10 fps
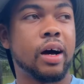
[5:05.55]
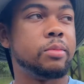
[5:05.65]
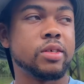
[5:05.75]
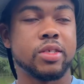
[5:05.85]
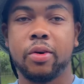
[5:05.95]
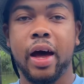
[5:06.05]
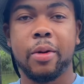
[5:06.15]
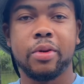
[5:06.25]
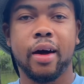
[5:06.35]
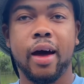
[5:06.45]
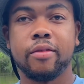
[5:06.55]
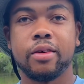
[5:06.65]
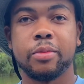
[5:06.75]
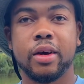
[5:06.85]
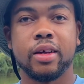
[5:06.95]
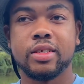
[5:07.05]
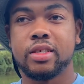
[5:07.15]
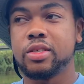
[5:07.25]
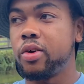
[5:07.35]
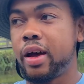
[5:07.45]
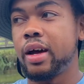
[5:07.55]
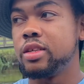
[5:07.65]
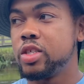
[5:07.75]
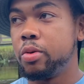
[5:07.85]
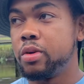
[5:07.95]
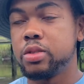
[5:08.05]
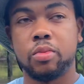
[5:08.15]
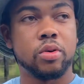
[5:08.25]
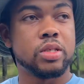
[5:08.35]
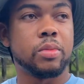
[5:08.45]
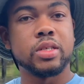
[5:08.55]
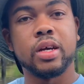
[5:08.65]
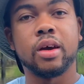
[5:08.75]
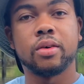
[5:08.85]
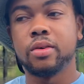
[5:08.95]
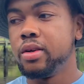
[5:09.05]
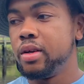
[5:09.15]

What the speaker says: I'm just so happy I have it, man. It's just gonna add so much more to my channel